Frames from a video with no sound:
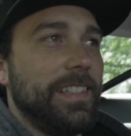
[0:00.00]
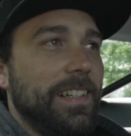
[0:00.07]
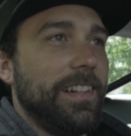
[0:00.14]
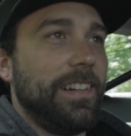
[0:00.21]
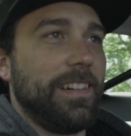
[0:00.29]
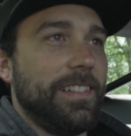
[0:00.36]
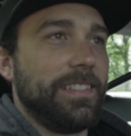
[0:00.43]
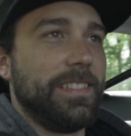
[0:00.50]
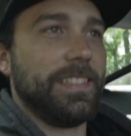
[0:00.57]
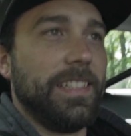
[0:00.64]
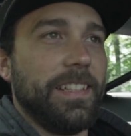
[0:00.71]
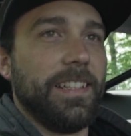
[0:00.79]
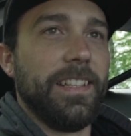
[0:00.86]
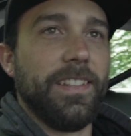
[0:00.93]
gosh. Oh,
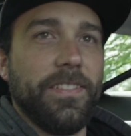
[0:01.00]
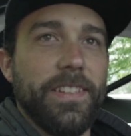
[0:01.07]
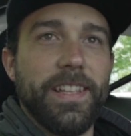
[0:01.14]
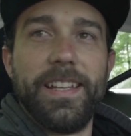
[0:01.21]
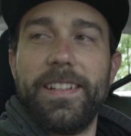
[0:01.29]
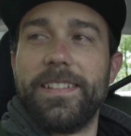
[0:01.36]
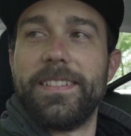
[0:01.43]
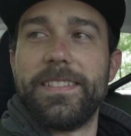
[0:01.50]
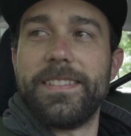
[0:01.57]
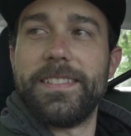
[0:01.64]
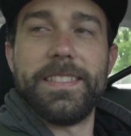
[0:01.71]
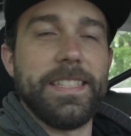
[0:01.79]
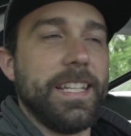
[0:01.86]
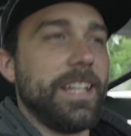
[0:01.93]
I love that.
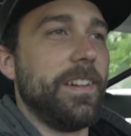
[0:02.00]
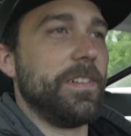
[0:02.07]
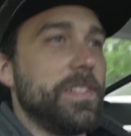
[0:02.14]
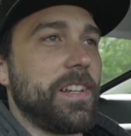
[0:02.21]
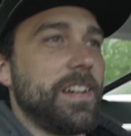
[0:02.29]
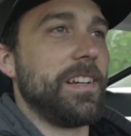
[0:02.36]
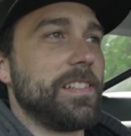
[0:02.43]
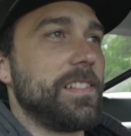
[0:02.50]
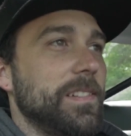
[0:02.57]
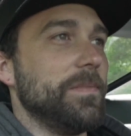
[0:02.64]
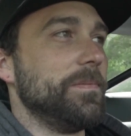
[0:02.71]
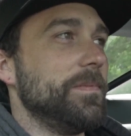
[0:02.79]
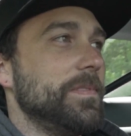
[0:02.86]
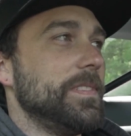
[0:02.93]
That was
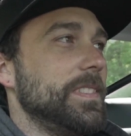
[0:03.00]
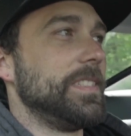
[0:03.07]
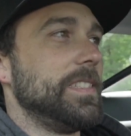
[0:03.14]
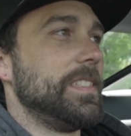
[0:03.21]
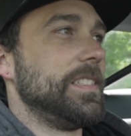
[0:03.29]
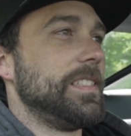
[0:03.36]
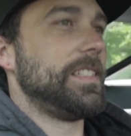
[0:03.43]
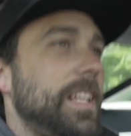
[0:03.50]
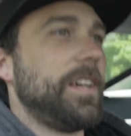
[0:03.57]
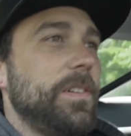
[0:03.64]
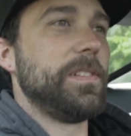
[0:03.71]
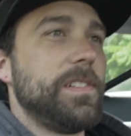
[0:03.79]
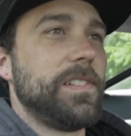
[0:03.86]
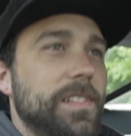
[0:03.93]
awesome. That
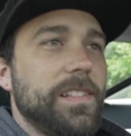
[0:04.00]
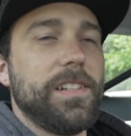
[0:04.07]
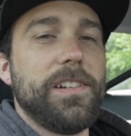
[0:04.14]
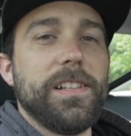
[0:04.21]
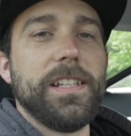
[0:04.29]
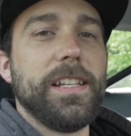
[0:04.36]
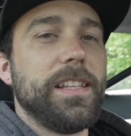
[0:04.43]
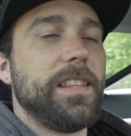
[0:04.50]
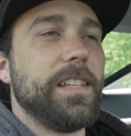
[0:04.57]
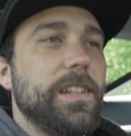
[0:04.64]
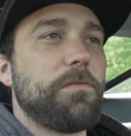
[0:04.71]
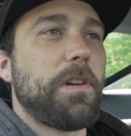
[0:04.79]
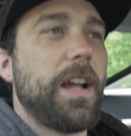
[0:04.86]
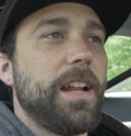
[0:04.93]
was literally
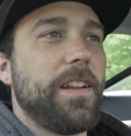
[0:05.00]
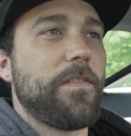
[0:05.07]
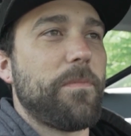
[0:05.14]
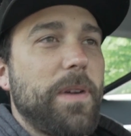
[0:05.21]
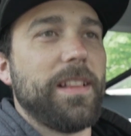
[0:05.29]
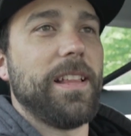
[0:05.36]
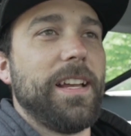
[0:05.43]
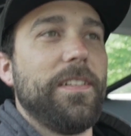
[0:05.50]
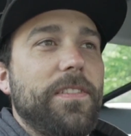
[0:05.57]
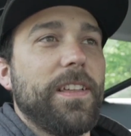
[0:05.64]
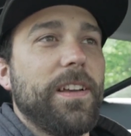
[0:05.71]
the ride of my life.